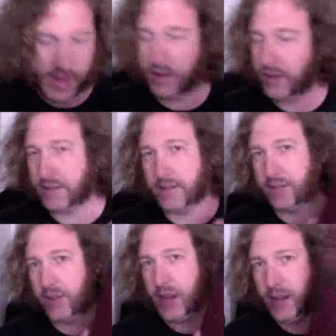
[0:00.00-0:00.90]
And this
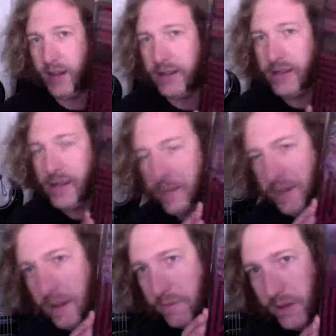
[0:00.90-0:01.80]
is great.
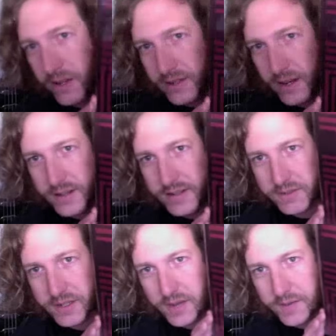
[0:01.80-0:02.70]
I mean, I'm really excited to
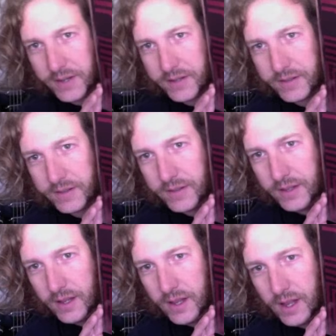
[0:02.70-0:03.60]
see what's coming.
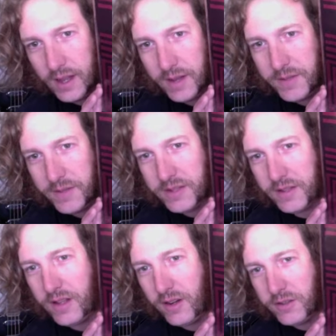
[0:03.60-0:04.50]

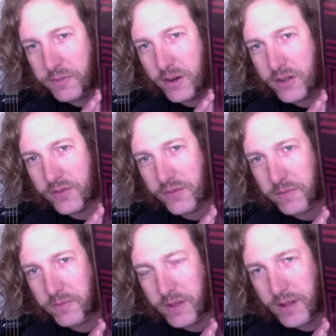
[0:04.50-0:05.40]
It's a little departure
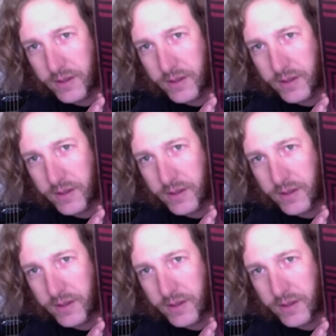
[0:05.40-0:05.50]
from